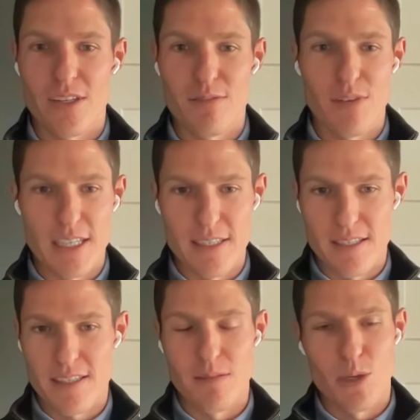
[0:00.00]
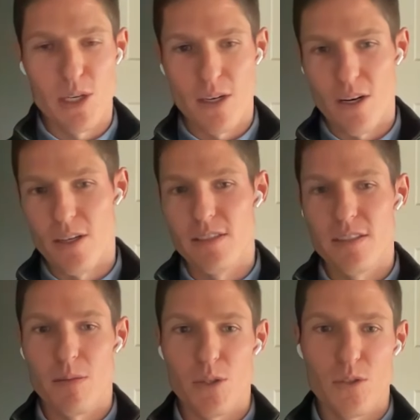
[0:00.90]
events and PR, and
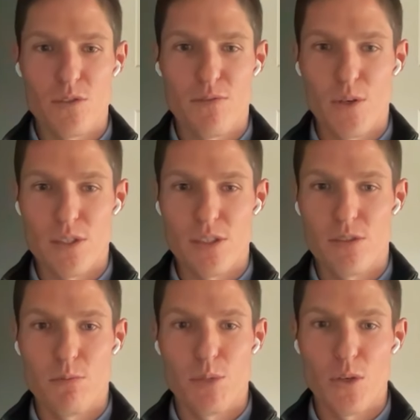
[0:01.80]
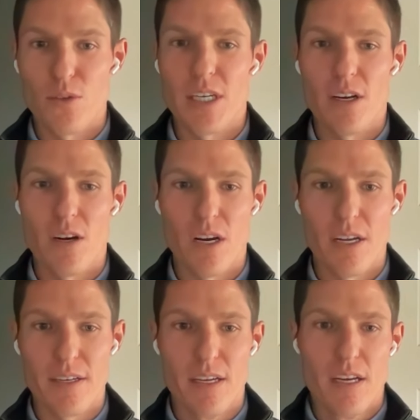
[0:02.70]
someone who is focused purely
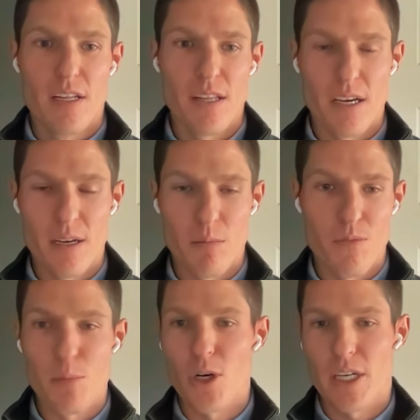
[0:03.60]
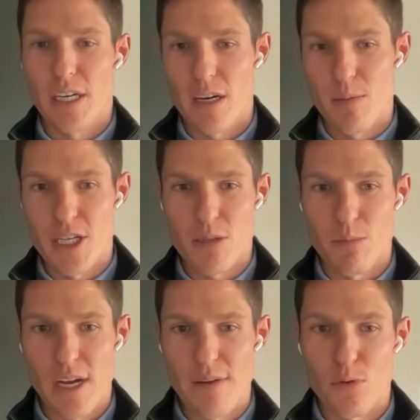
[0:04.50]
on the marketing automation
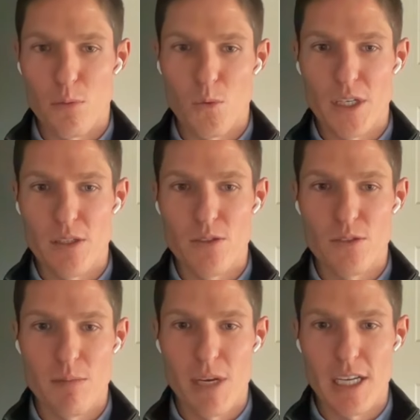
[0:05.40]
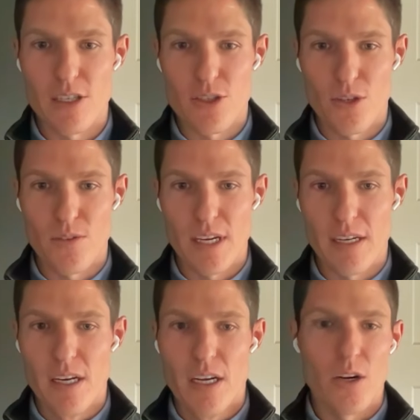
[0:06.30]
platform we use and making sure that
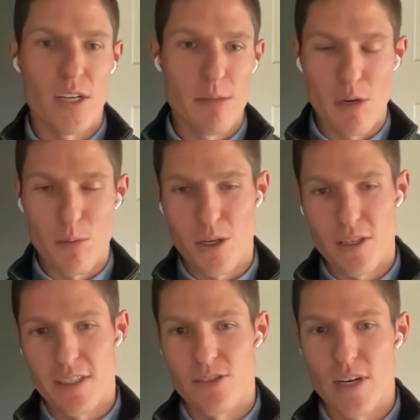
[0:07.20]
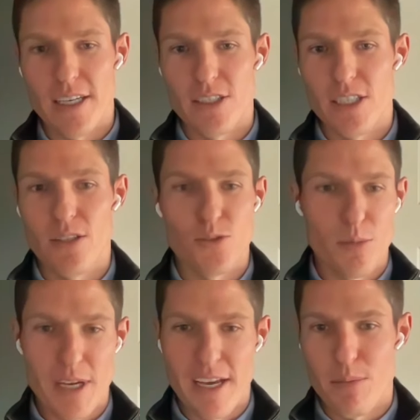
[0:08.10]
our email marketing strategy, our drip
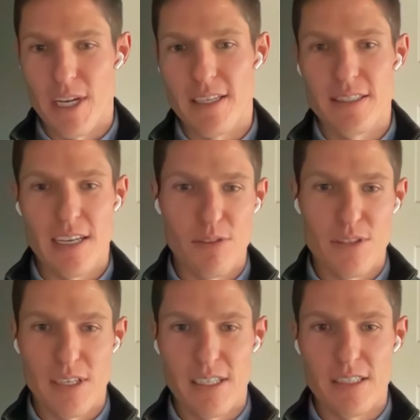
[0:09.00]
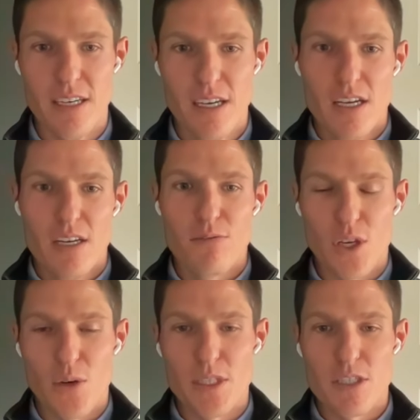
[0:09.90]
campaigns, everything is
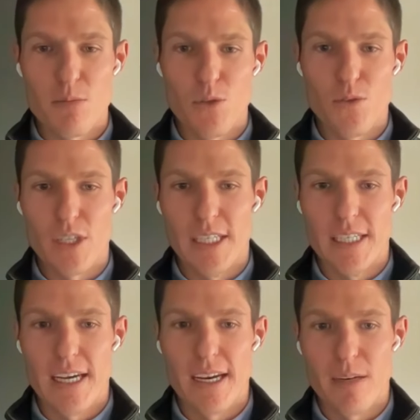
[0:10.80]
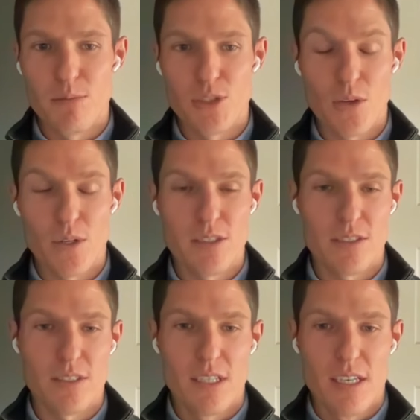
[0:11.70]
flowing smoothly. So
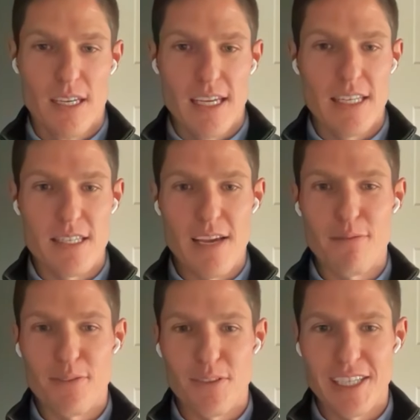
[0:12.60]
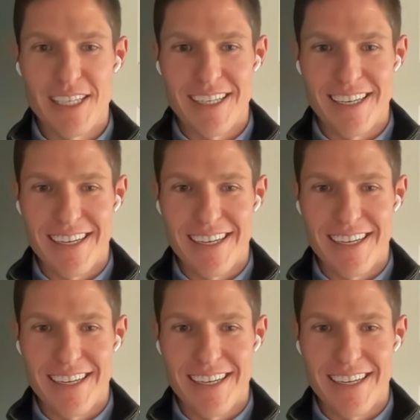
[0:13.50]
it's definitely